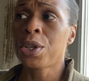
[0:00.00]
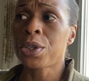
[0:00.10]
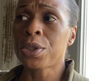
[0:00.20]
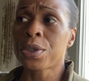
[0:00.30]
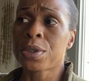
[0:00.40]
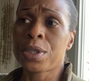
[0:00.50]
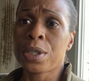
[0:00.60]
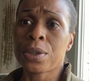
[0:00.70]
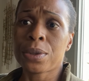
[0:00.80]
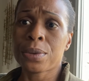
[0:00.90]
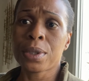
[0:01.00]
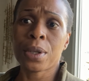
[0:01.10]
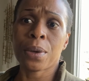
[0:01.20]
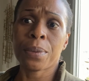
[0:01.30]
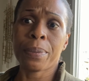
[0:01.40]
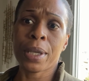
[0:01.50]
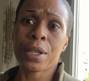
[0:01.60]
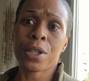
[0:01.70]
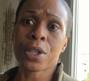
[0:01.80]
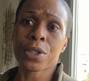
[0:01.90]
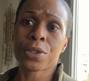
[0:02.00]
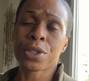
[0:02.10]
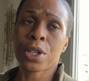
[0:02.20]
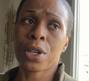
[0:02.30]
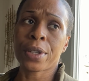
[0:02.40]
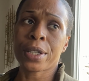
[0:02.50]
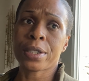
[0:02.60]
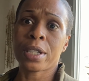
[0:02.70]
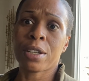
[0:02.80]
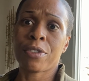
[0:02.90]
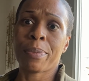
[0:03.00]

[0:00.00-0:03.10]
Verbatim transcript: you're still, you know, being a nurse and all that stuff,